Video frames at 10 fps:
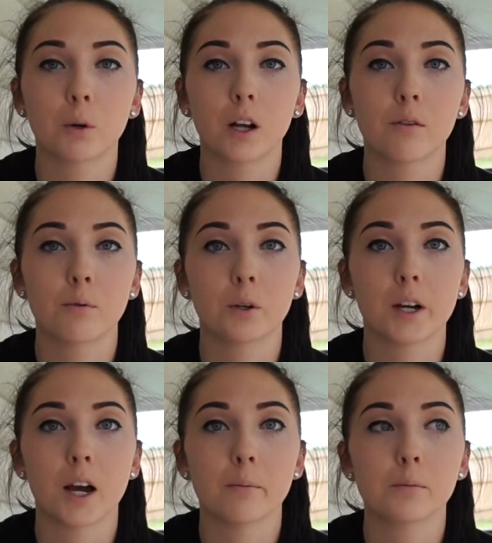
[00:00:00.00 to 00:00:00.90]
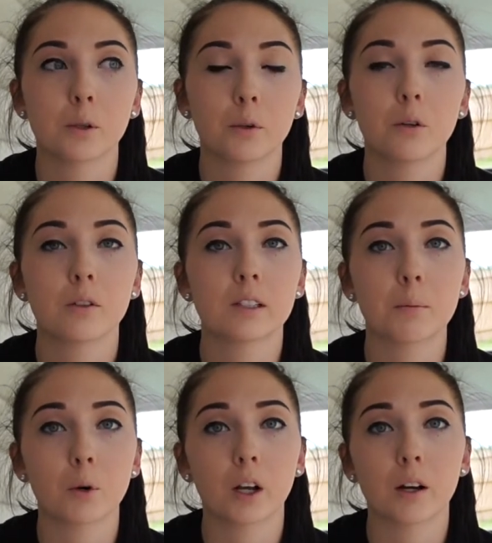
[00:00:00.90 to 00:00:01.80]
workout 4 times. So we do the same
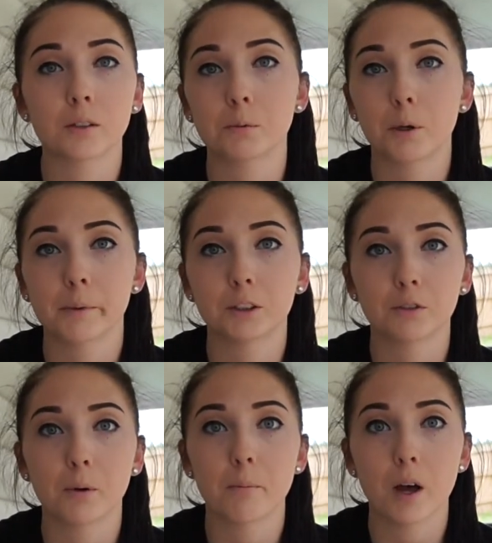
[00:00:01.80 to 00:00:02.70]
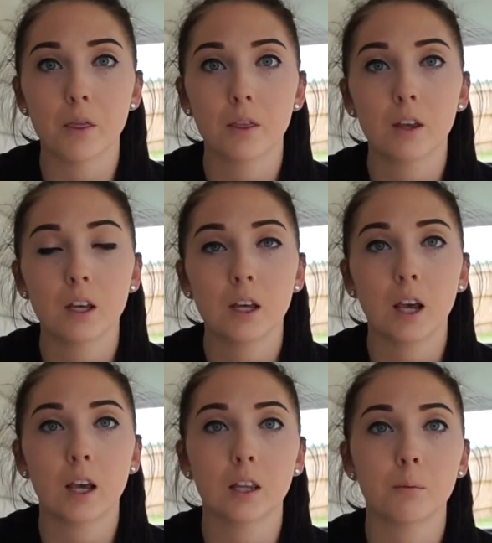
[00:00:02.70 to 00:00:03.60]
workouts pretty much for a month,
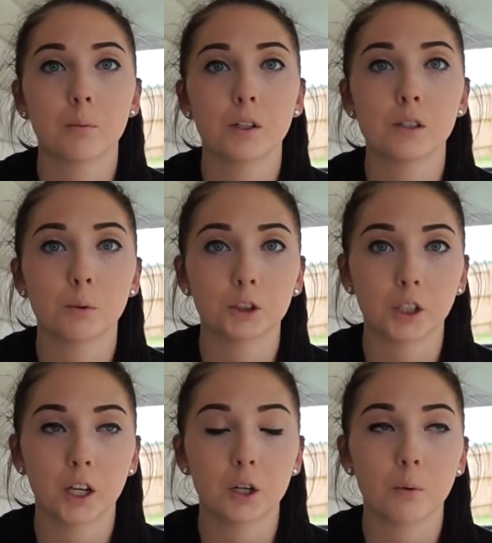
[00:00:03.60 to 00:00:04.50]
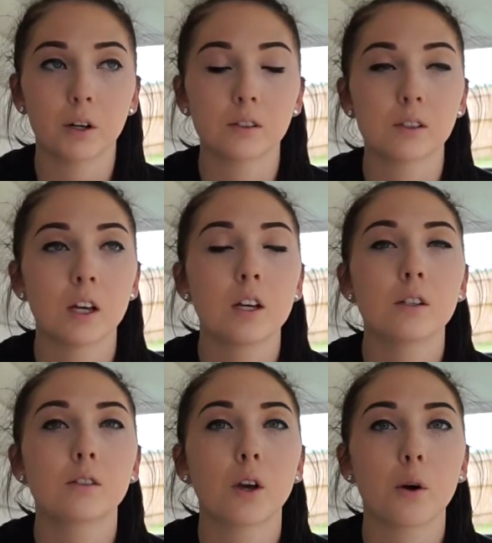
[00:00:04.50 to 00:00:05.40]
and then we switch and get new ones.
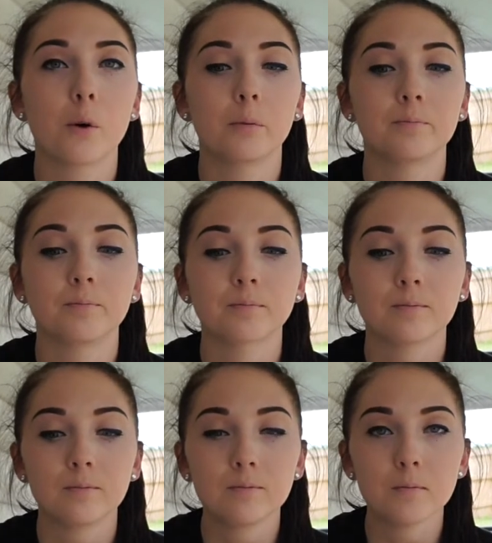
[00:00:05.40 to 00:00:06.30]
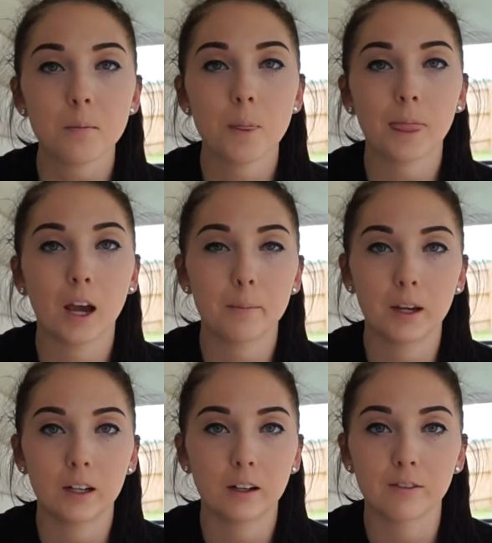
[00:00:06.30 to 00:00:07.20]
So, I
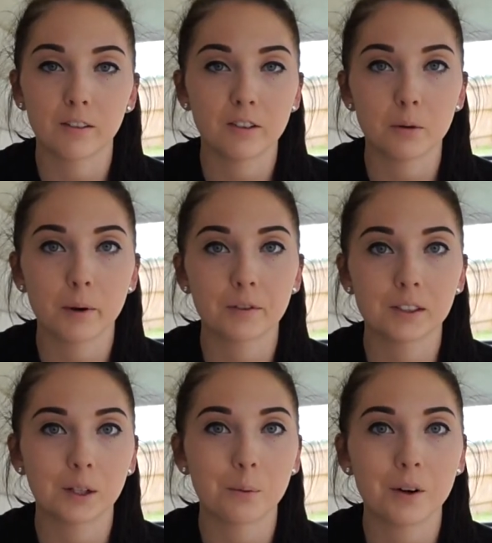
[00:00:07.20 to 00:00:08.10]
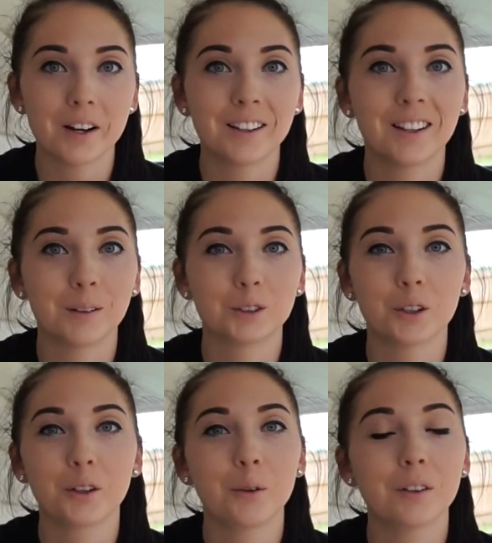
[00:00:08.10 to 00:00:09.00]
mean, if I film every single one, then I'm
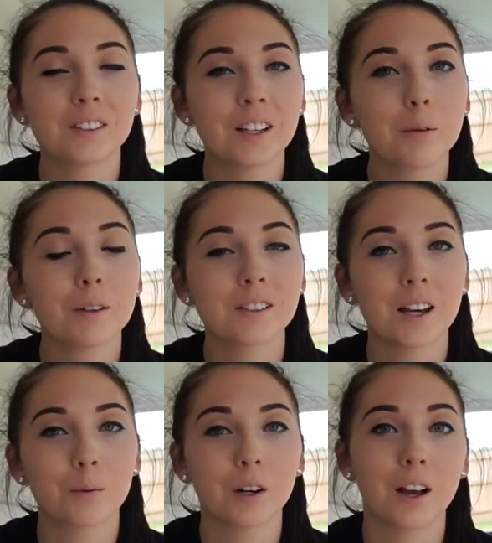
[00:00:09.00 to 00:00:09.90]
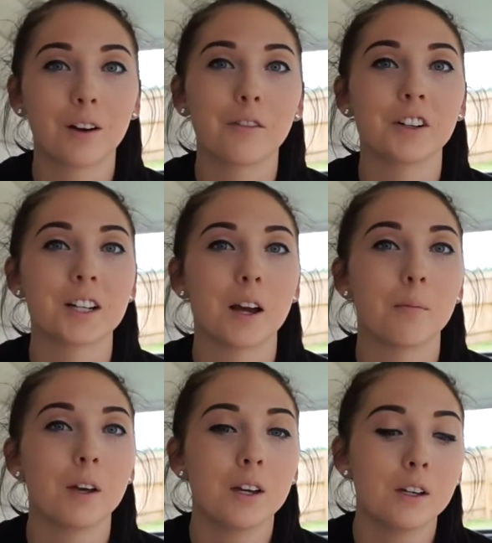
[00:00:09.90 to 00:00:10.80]
showing you the same exact workout every time.
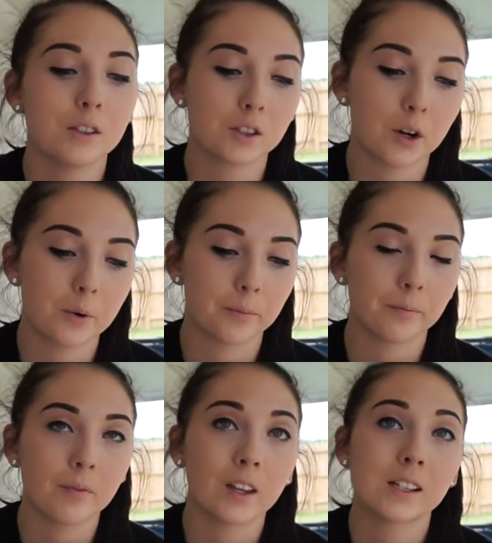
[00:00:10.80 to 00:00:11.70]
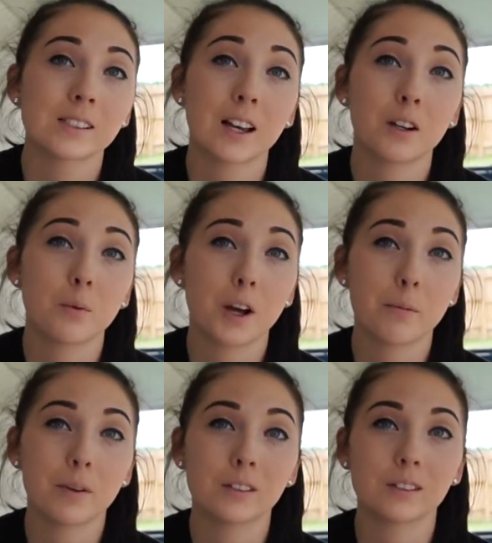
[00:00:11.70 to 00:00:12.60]
So, it's kind of why
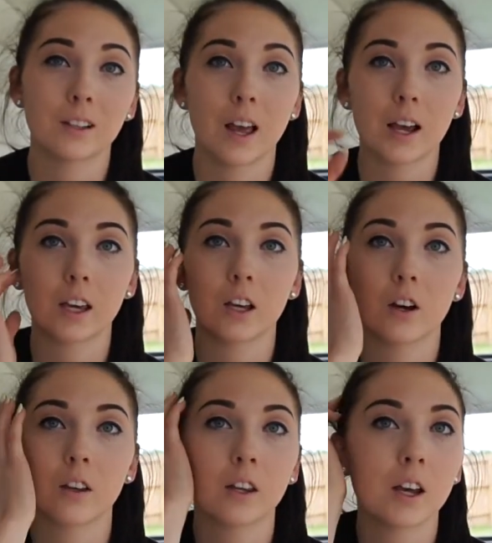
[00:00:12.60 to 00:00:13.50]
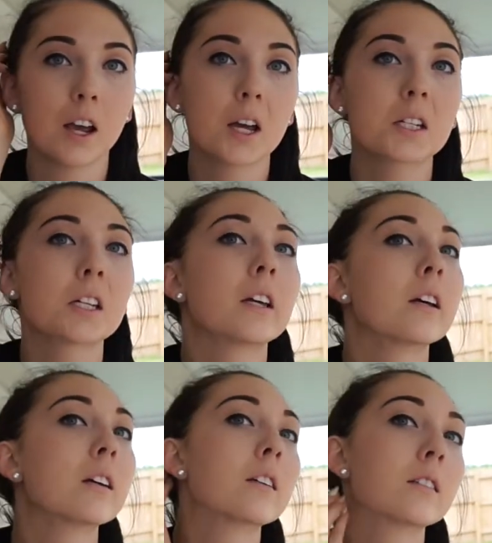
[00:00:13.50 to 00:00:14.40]
I've been slacking on that,
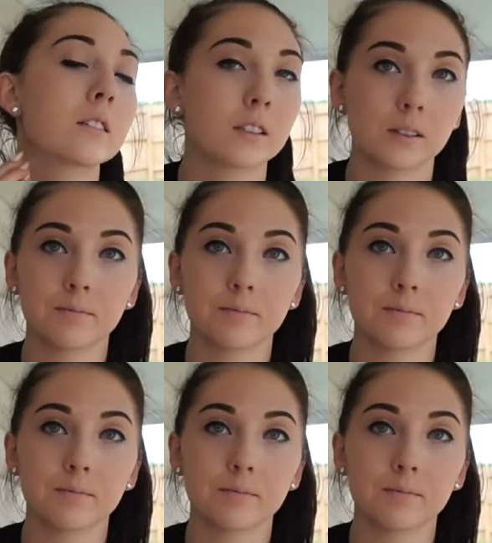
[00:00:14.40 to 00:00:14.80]
and